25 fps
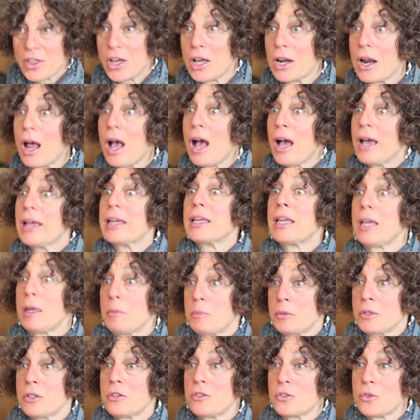that I
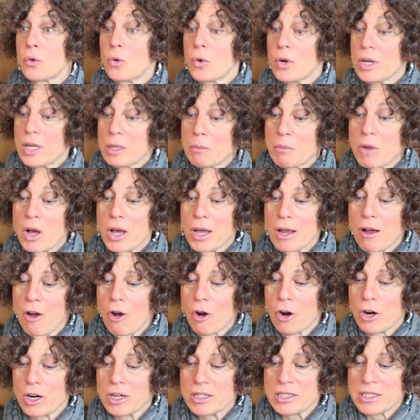kept the story in my
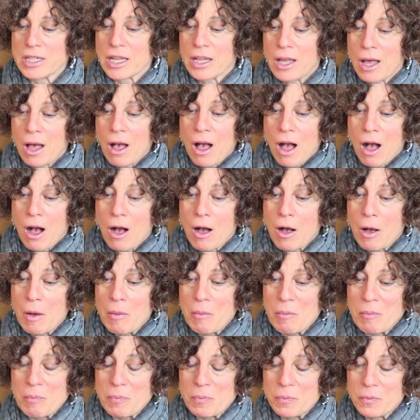heart.
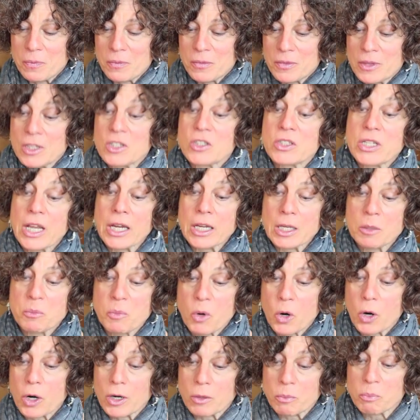The second
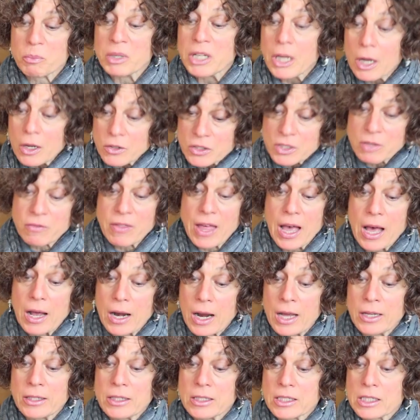part, because of
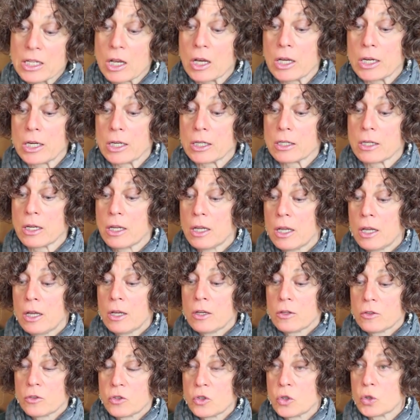that, I decided
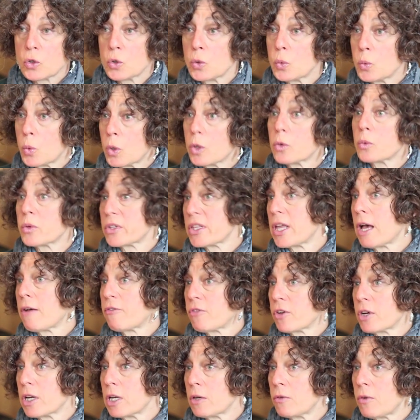to work with
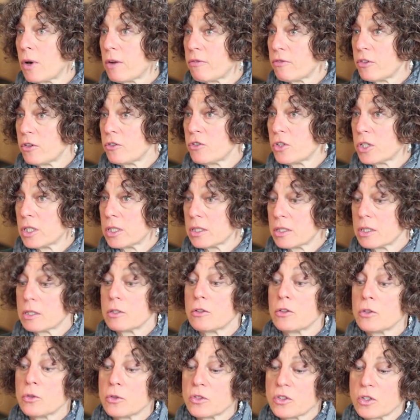African refugees
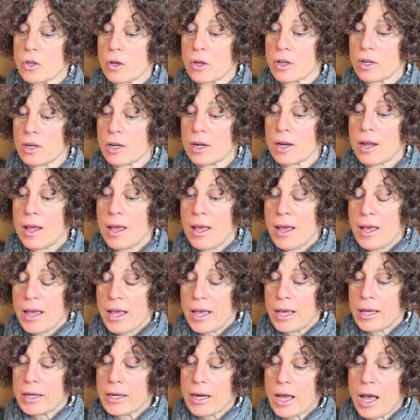in Tucson,
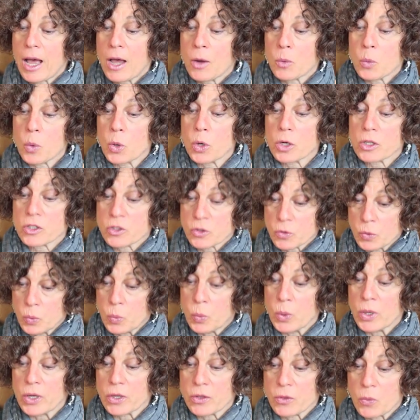and I worked
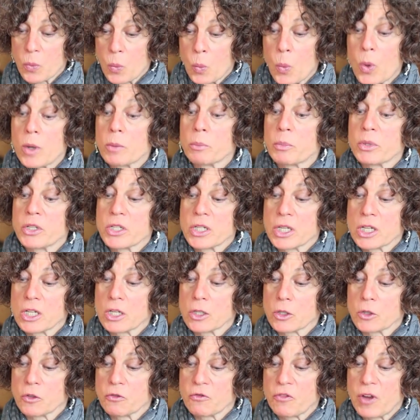with one
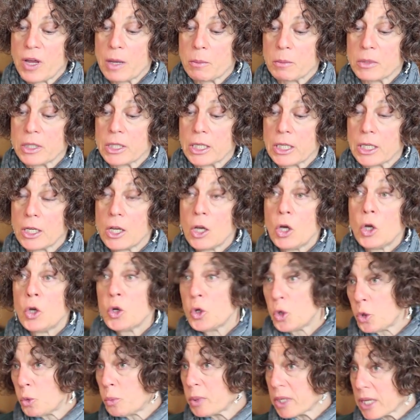particular family
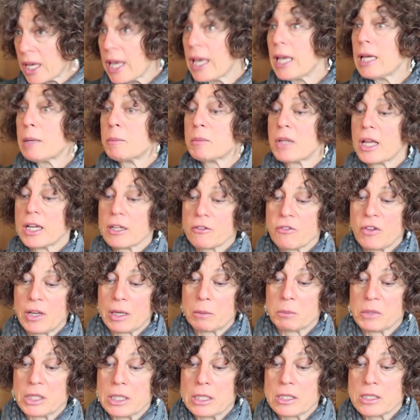who became like
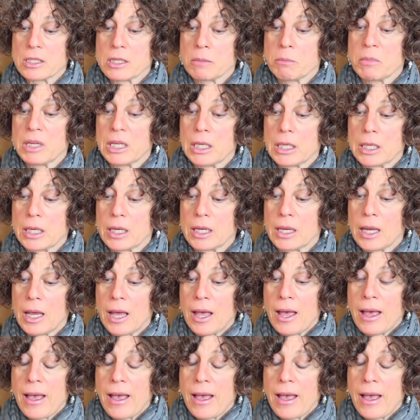family to me,